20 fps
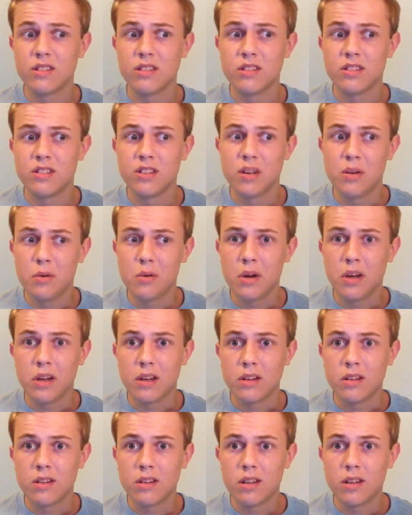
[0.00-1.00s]
So what?
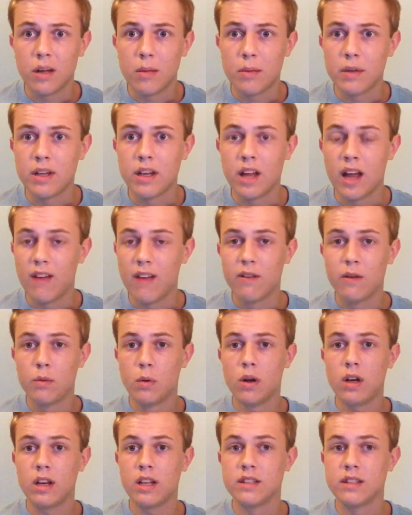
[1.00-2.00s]
I mean,
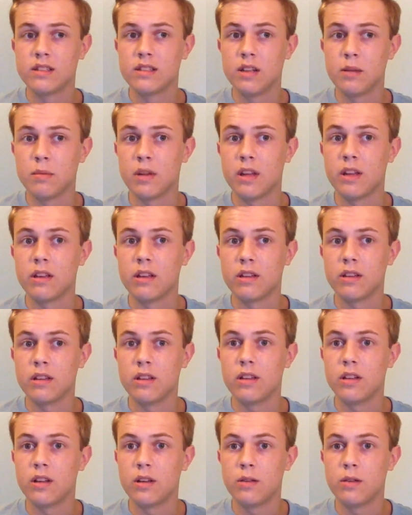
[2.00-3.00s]
everyone is something,
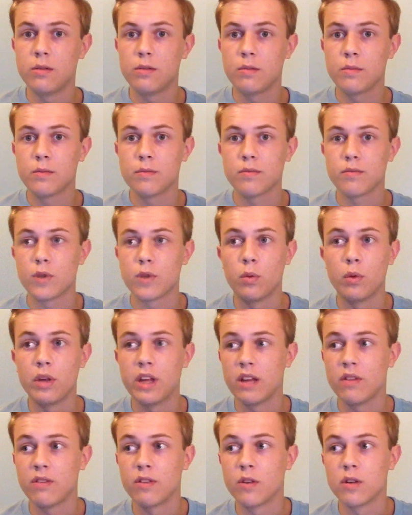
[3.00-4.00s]
you know? We
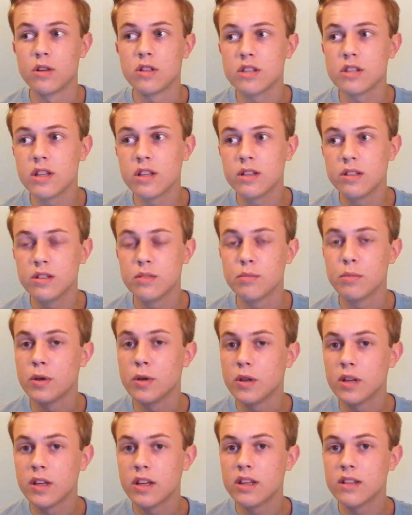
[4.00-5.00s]
have Christians,
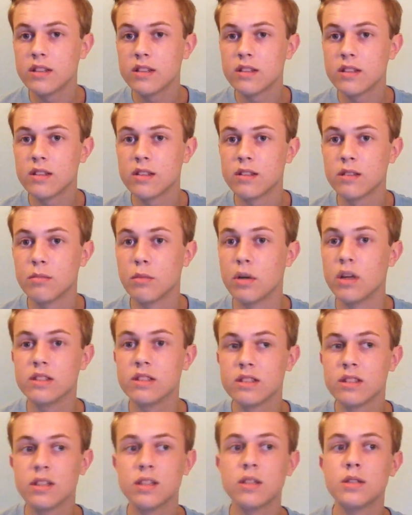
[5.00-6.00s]
Buddhists,
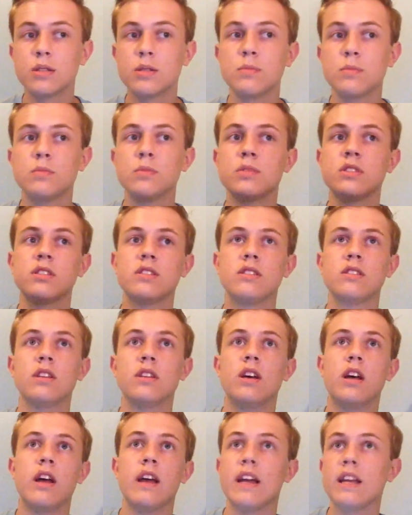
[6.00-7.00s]
Muslims,
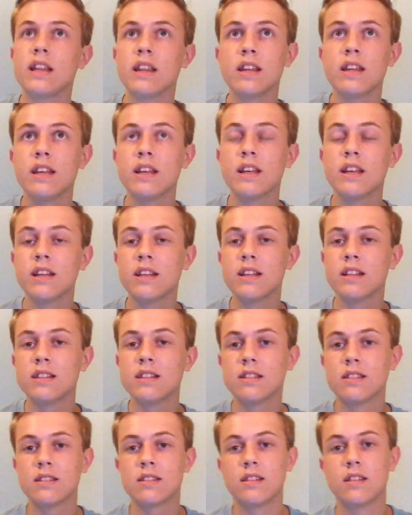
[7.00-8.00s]

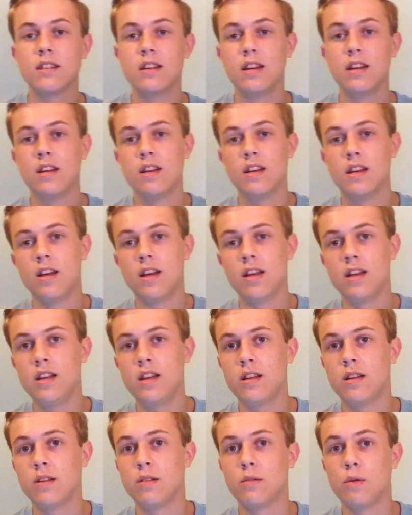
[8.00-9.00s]
atheists. You
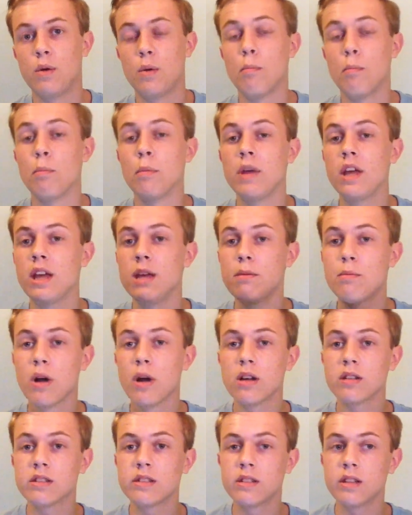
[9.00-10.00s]
know, me
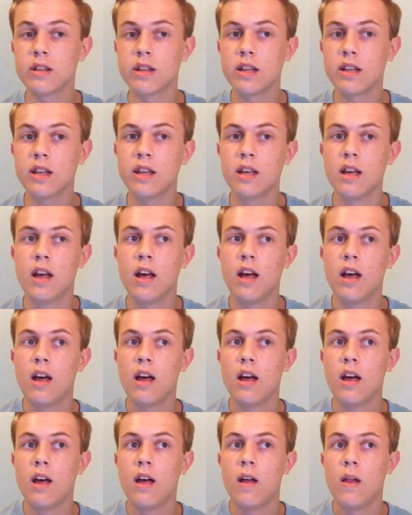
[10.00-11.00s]
personally,
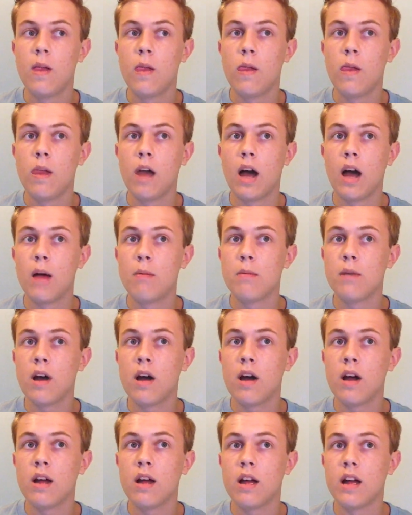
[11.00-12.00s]
I'm
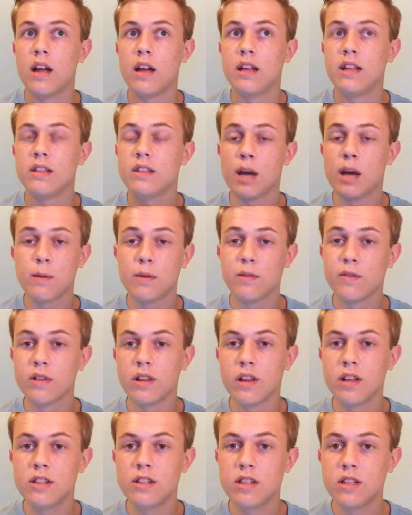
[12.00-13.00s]
not any type of
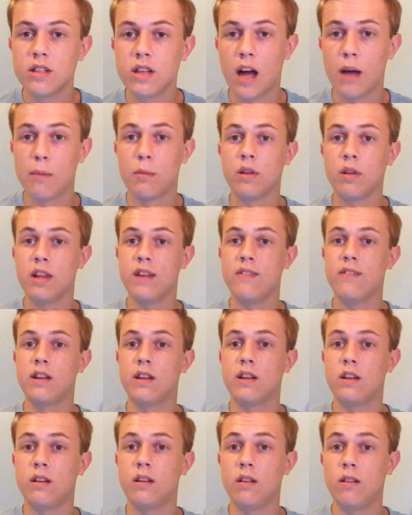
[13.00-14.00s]
religion. I believe
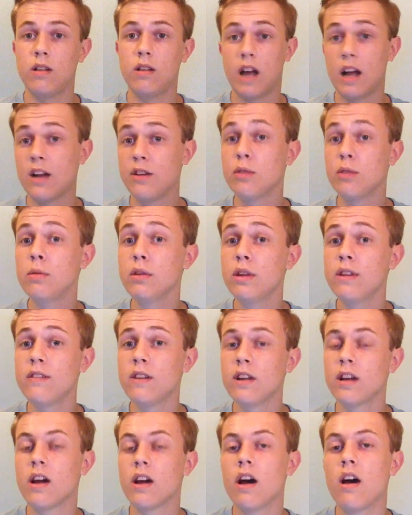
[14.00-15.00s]
in, I do believe
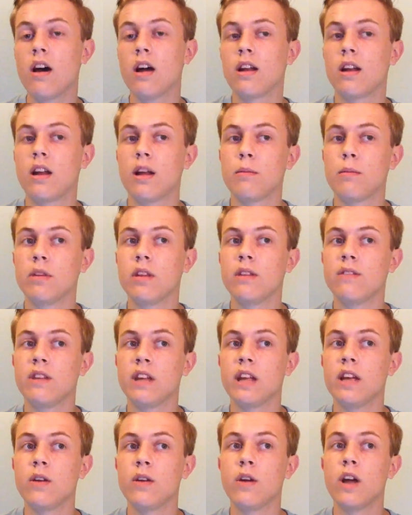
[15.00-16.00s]
in a God, and I believe in
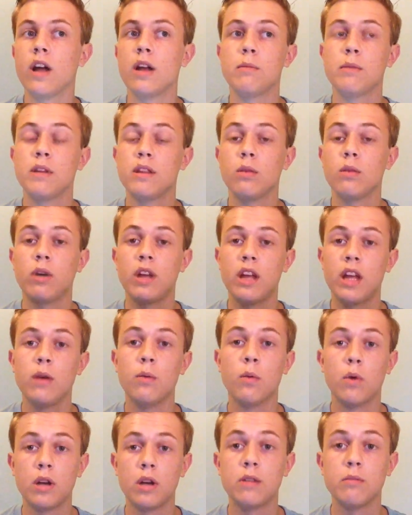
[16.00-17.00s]
He created me the way He
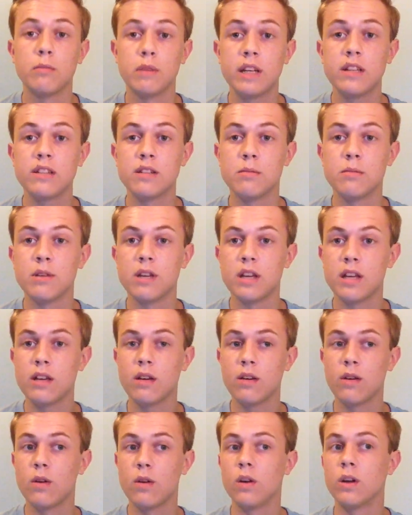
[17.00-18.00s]
wanted me to be,
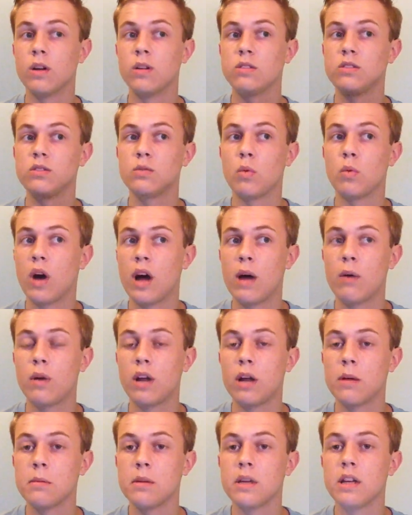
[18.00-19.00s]
or else why would
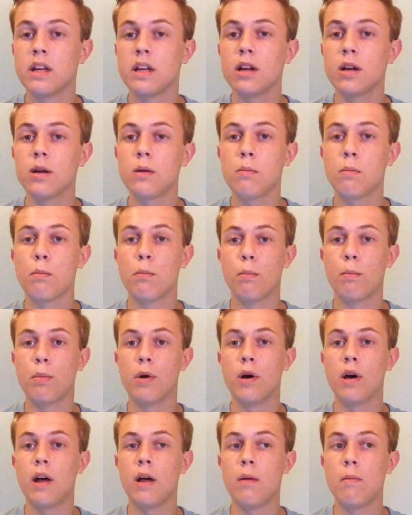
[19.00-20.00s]
I be here?
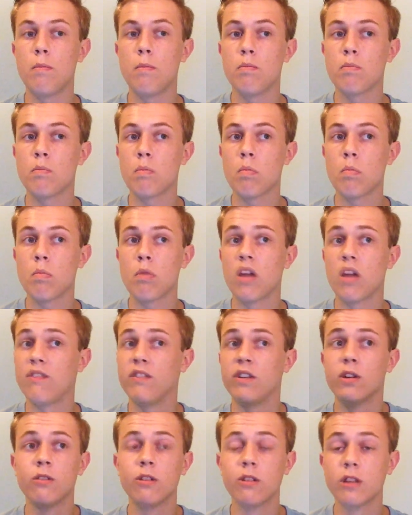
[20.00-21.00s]
But if
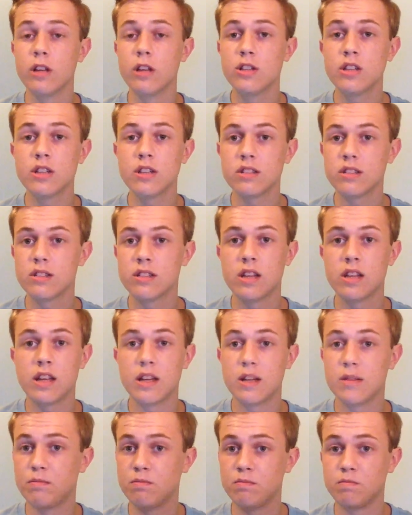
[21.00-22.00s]
you're religious,
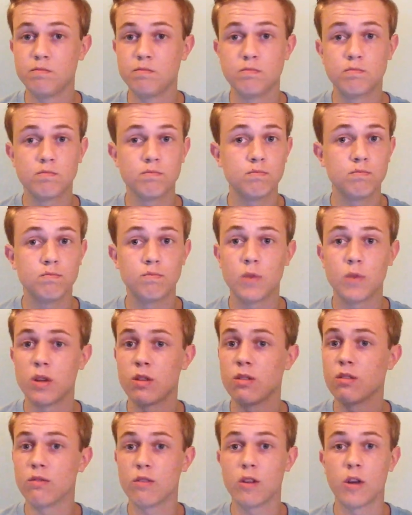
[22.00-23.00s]
then
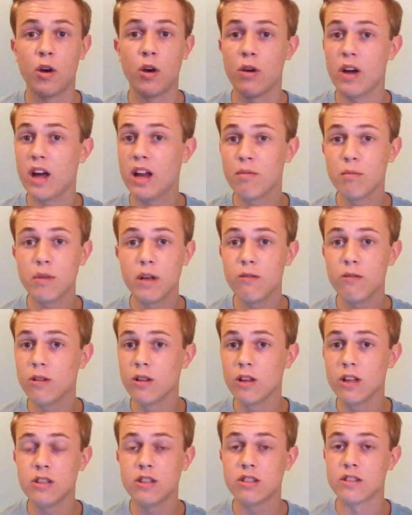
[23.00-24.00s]
go ahead and be
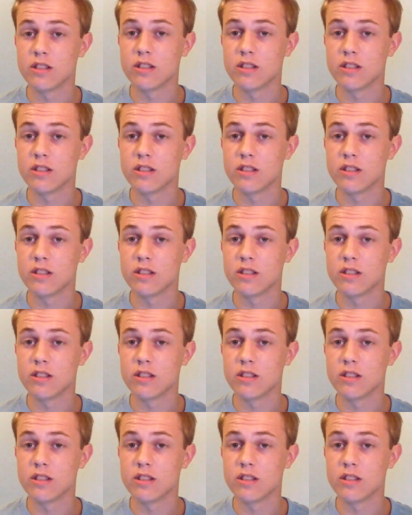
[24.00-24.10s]
religious.